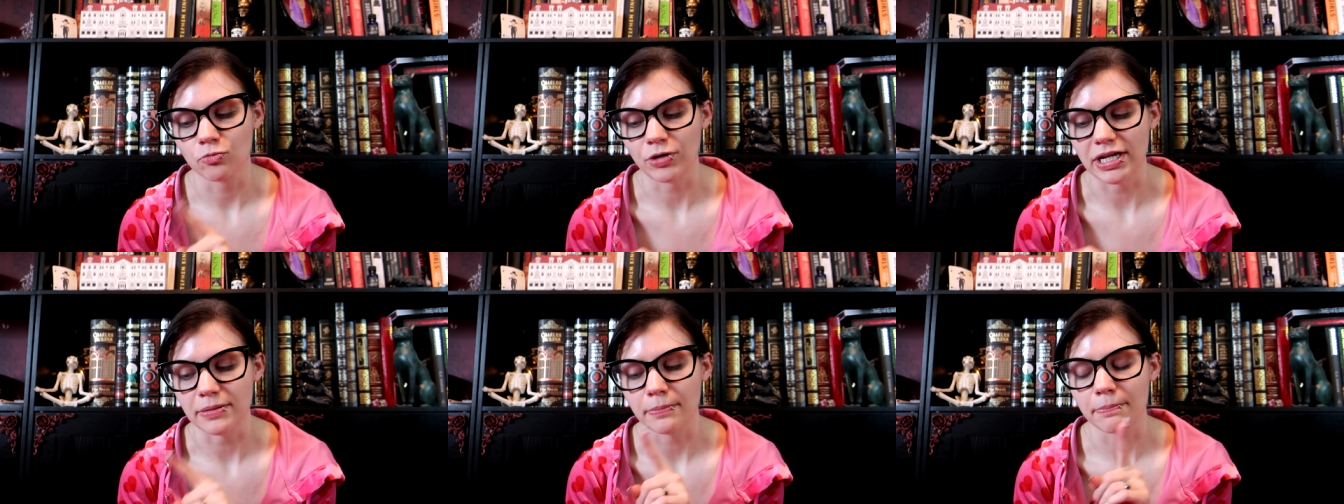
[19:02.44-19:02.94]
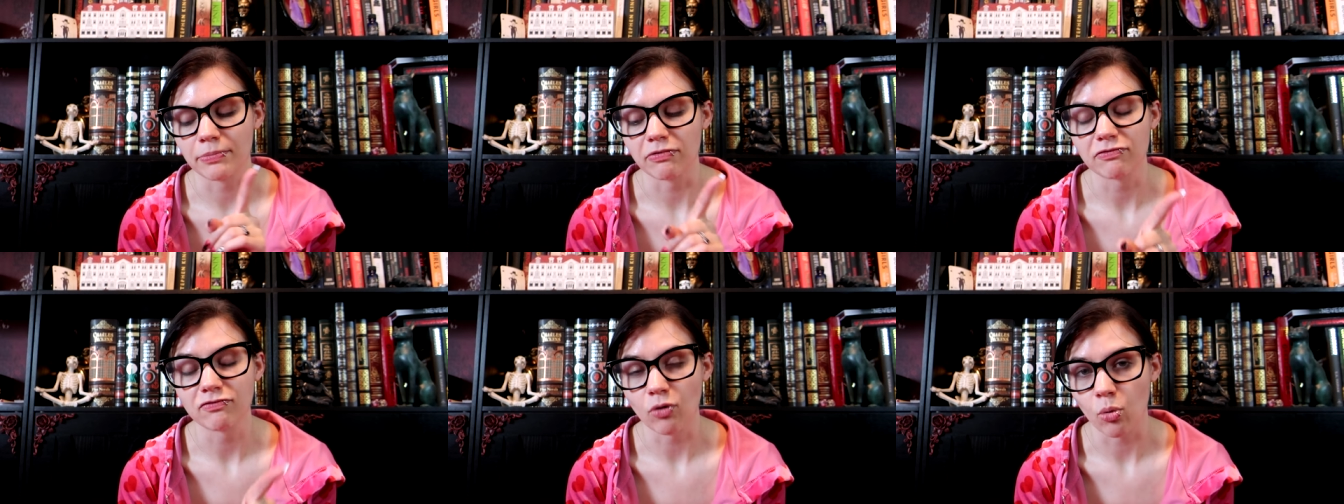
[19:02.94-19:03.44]
written
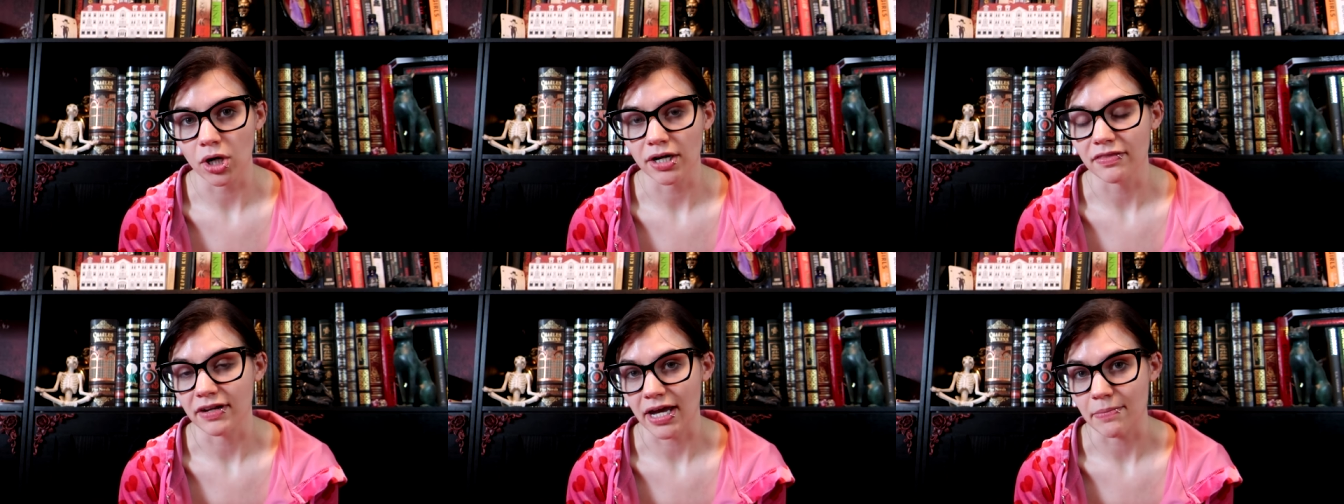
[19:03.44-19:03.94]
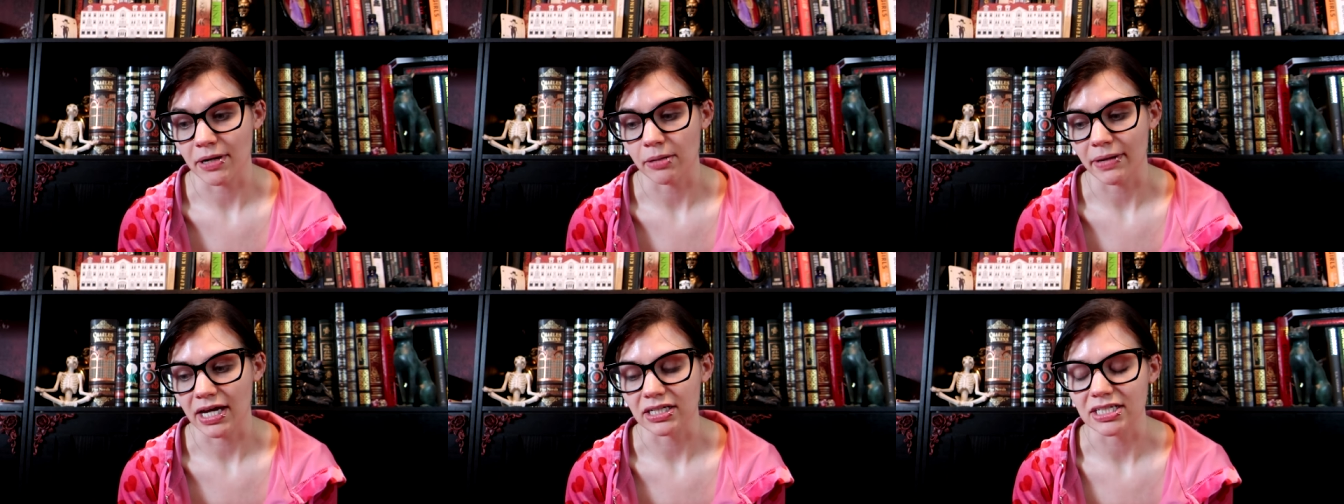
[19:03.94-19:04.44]
before The Nightmare Man.